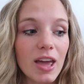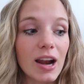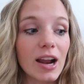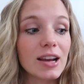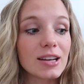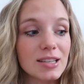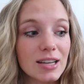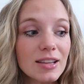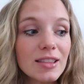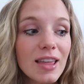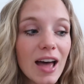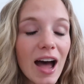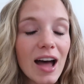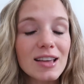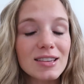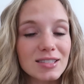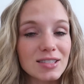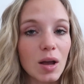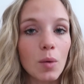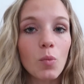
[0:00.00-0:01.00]
And I did
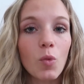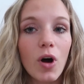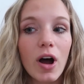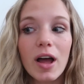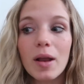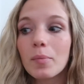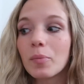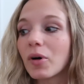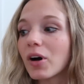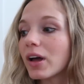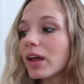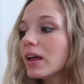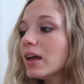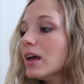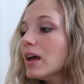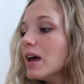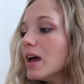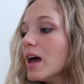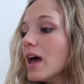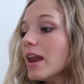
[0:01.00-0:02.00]
that somewhat, but
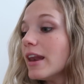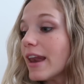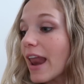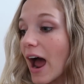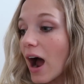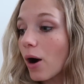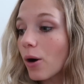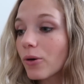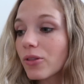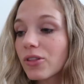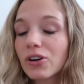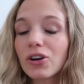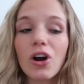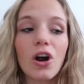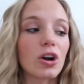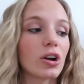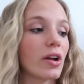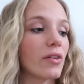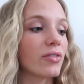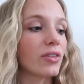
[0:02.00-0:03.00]
now there
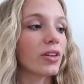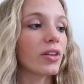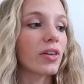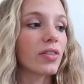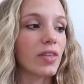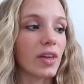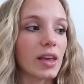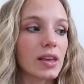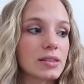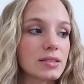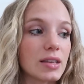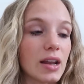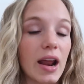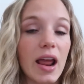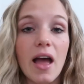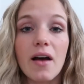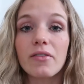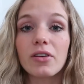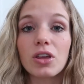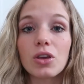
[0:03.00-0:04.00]
are definitely things that I
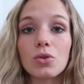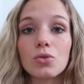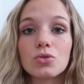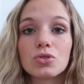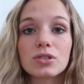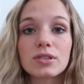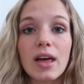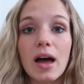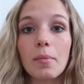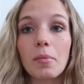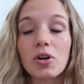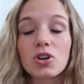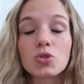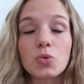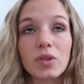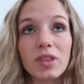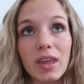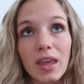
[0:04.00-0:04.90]
haven't used that much with